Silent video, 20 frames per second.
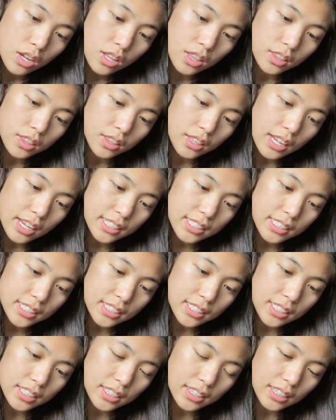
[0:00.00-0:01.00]
Let's
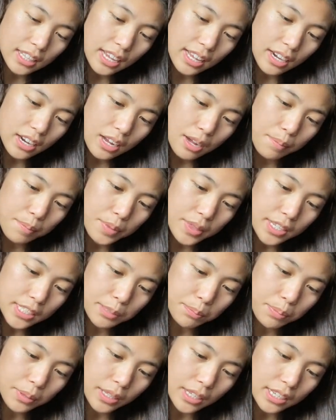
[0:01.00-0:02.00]
light up this
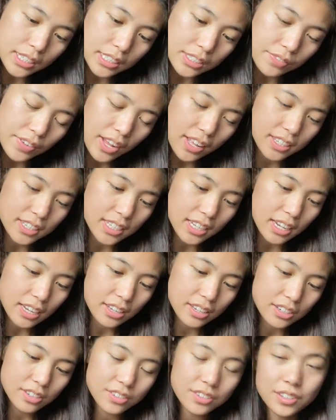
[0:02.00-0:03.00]
place,
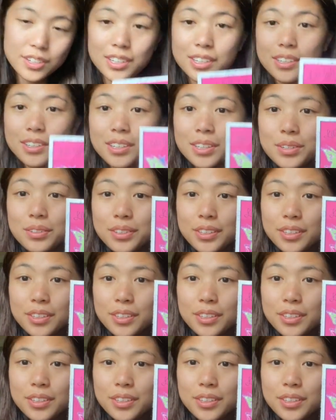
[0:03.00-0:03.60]
Valentine. Aw, cute